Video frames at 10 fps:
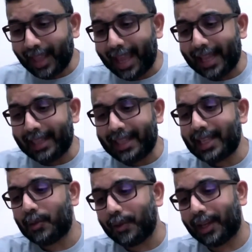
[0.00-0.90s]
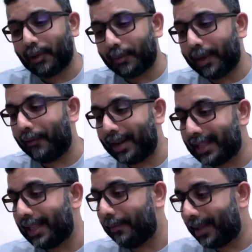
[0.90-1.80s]
And this week on my
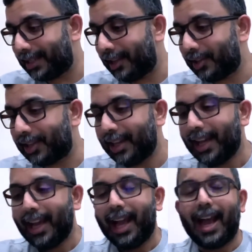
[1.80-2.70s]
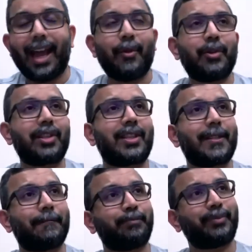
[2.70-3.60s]
Wednesday message, I
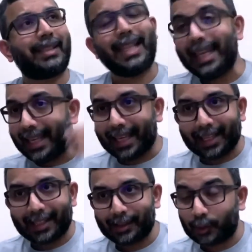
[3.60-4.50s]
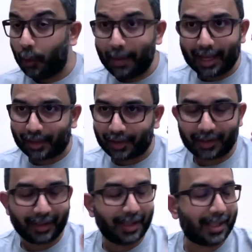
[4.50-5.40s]
was thinking so much
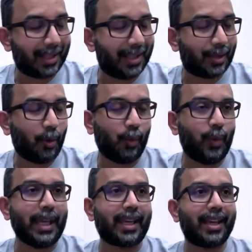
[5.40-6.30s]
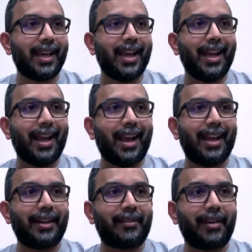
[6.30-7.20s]
this whole week
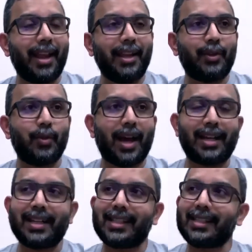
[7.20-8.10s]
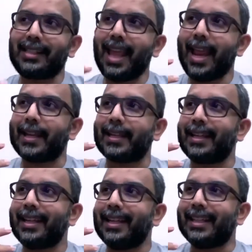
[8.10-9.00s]
and trying to understand
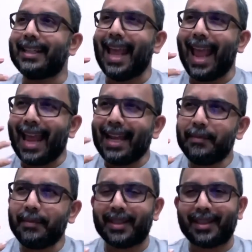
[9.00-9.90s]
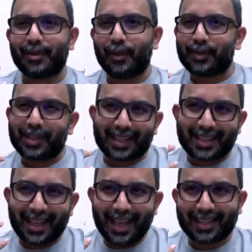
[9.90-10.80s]
the elements of
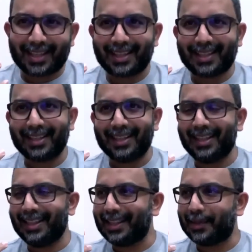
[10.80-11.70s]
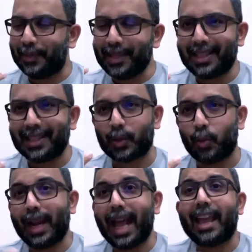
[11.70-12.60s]
success in this business,
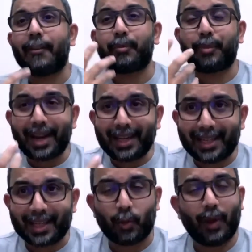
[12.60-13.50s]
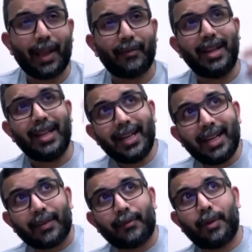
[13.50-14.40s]
what I have practiced, what I have
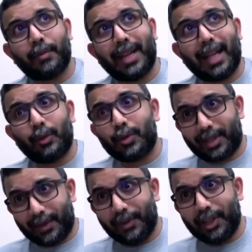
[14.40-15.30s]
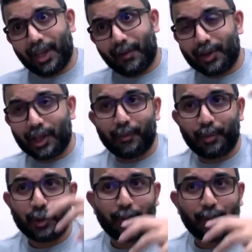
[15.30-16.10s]
learned from Dato Sri Vijay, which I put to